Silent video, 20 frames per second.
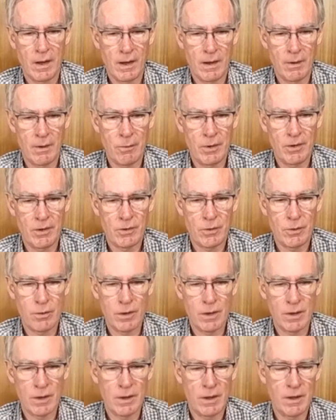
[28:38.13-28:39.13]
We scored
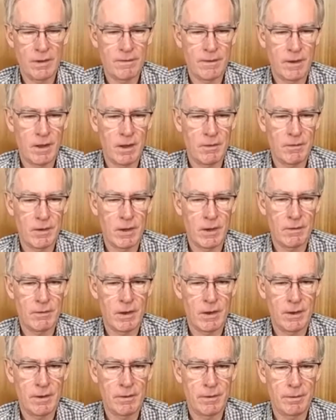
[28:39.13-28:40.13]
at 95 out of
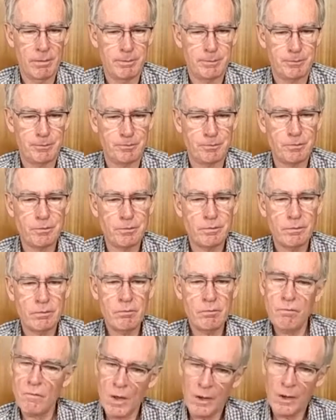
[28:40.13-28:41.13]
100,
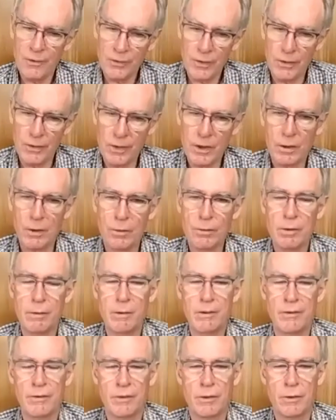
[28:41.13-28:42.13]
so a gold
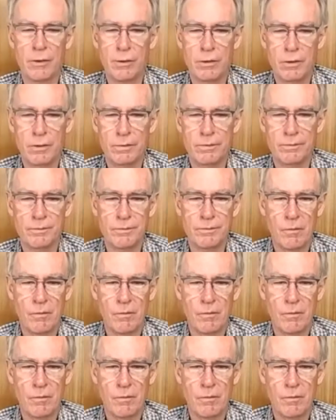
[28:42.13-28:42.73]
ribbon score.